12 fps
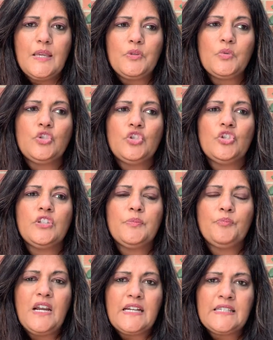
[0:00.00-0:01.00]
which you're just
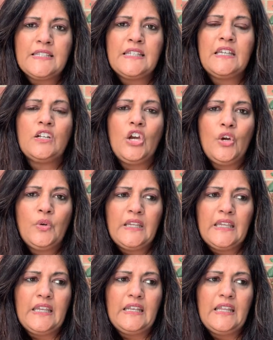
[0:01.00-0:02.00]
practicing and
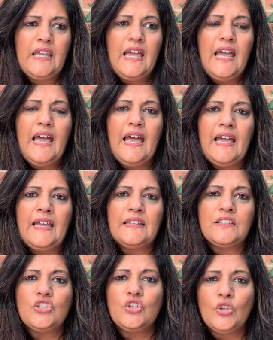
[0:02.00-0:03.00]
honing in,
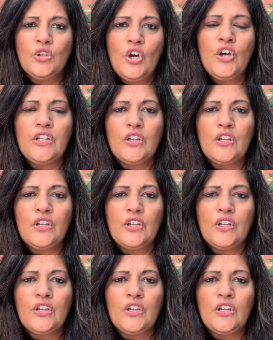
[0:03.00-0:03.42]
and you're learning